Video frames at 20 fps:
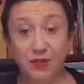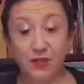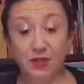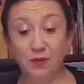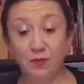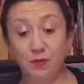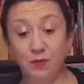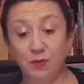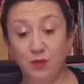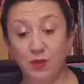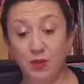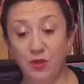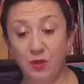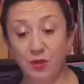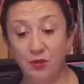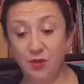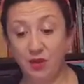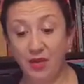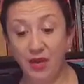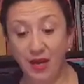to.
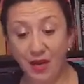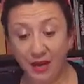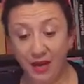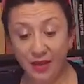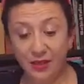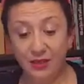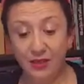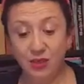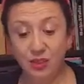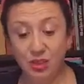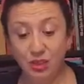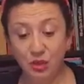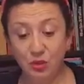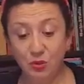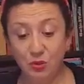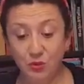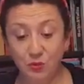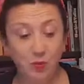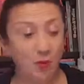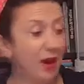You can
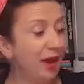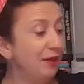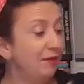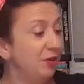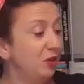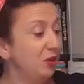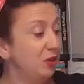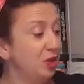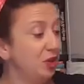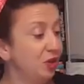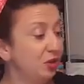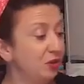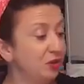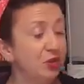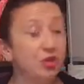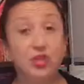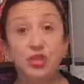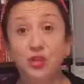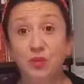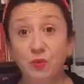choose whatever you choose
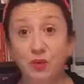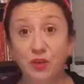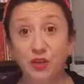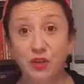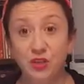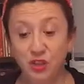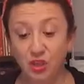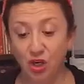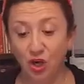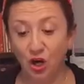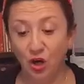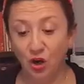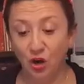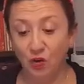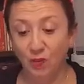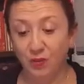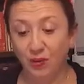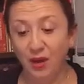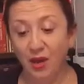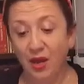to do at the
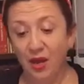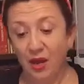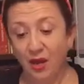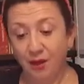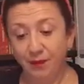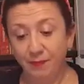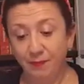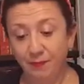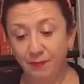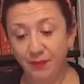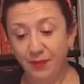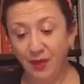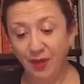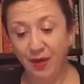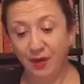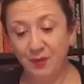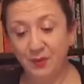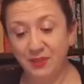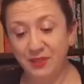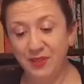top.
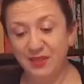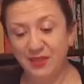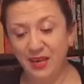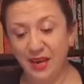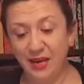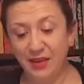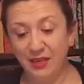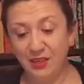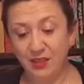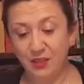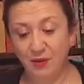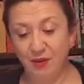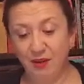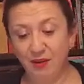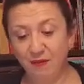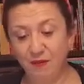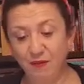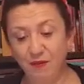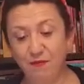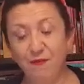I would say do
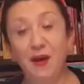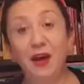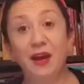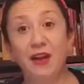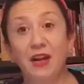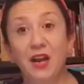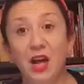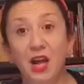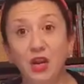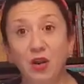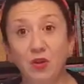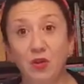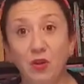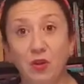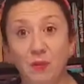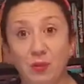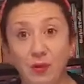it for fun along the